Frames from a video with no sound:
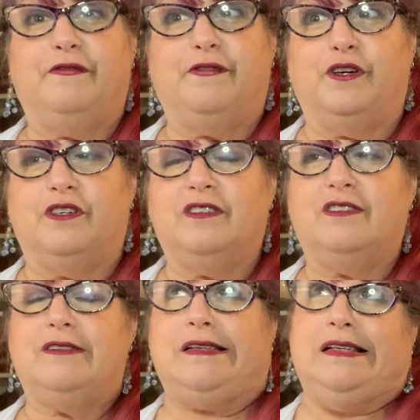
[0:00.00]

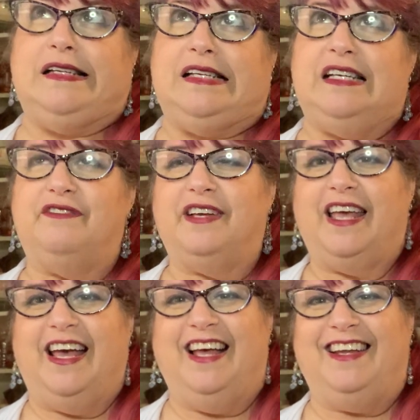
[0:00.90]
first if I
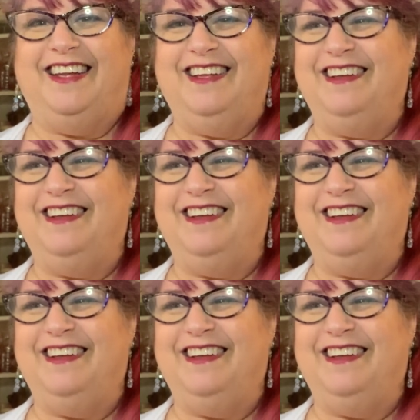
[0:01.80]
can.